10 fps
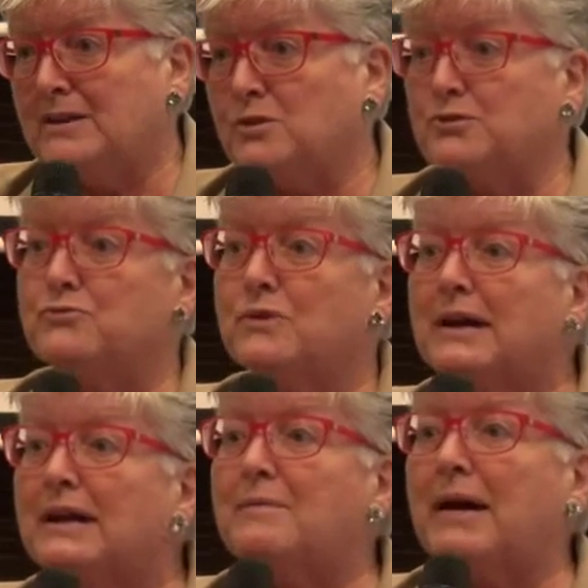So it's
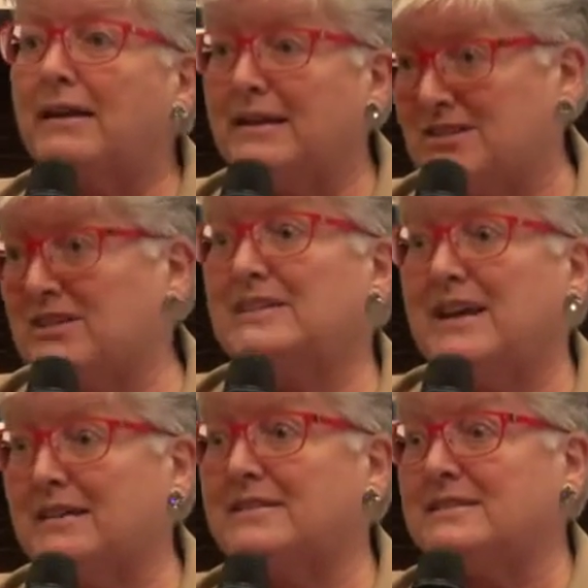really about just
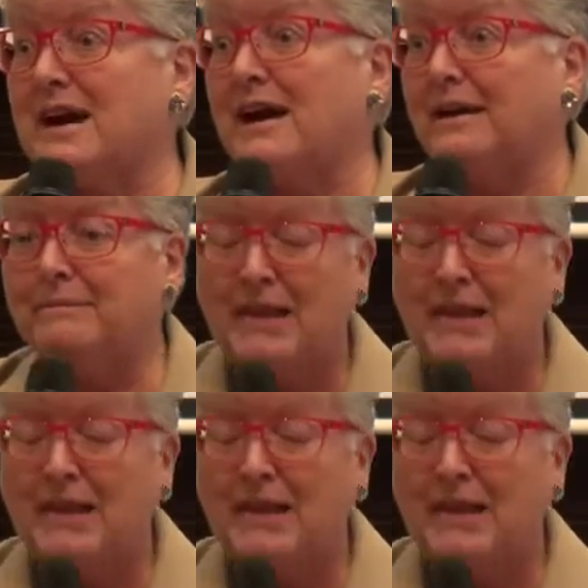get a start.